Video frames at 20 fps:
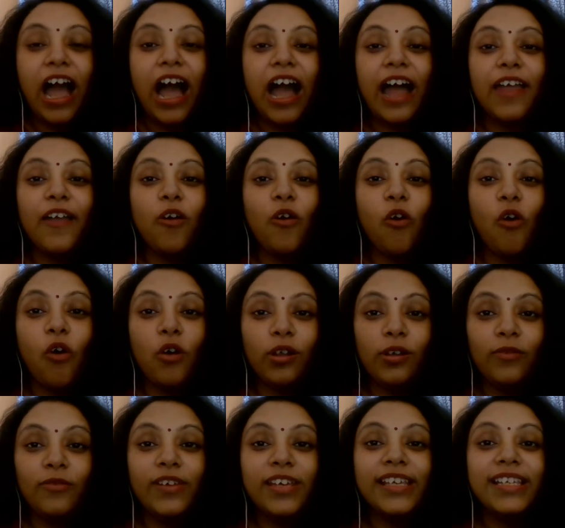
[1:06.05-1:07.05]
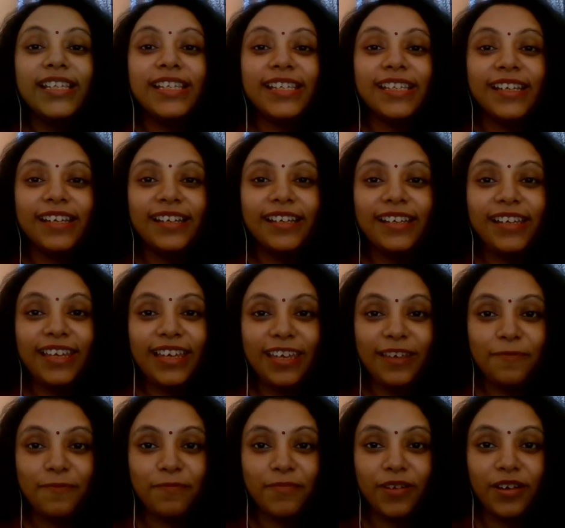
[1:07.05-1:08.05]
I always
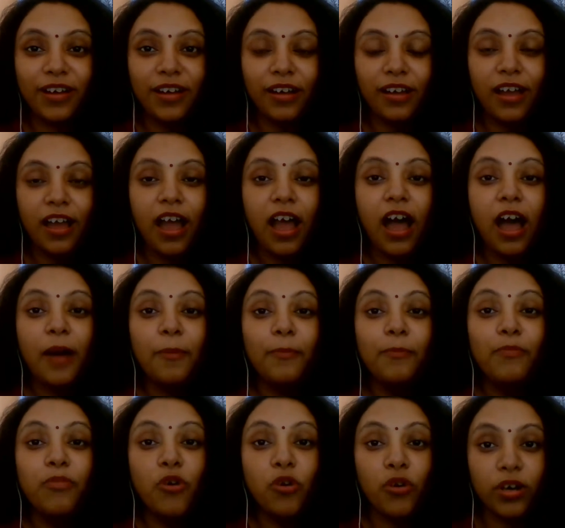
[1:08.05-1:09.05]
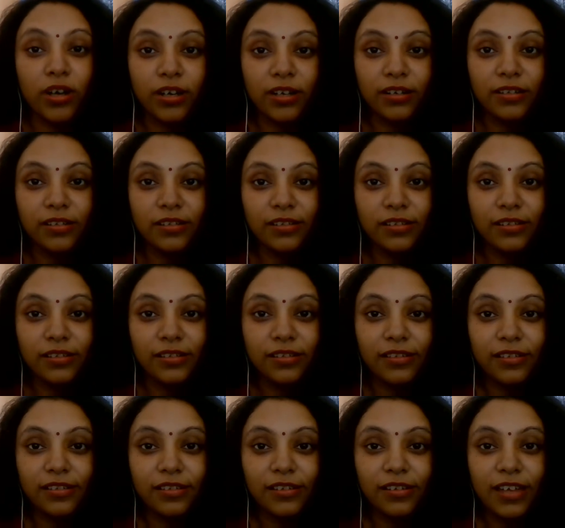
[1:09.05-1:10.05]
keep a book
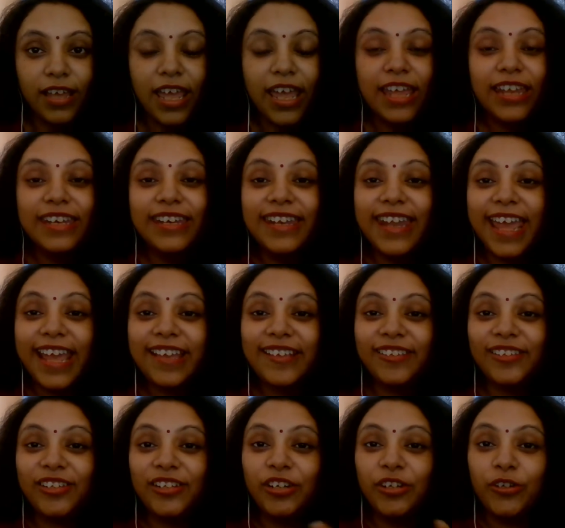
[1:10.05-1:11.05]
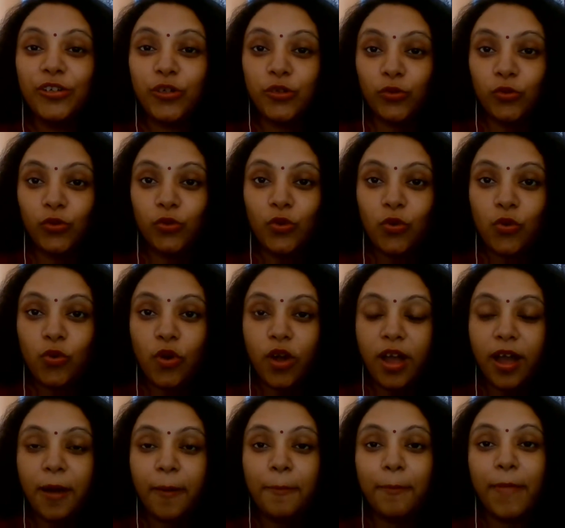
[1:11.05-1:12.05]
next to
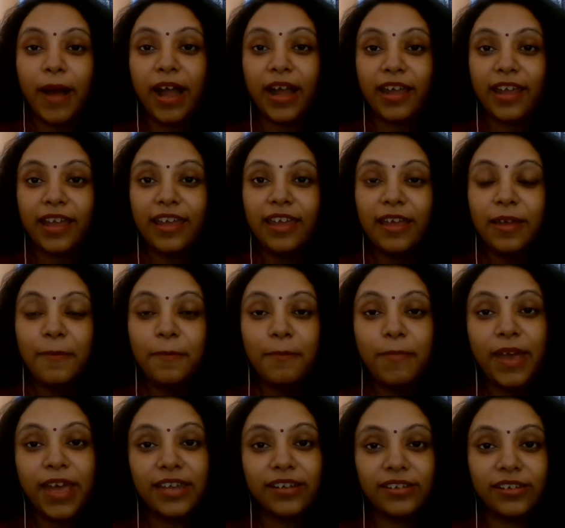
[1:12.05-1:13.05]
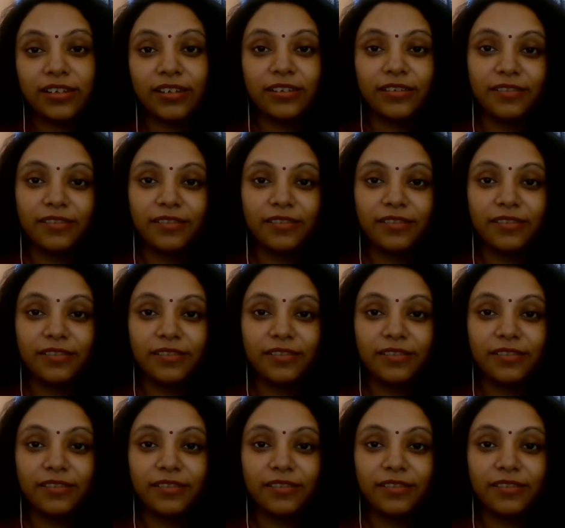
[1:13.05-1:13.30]
my bed.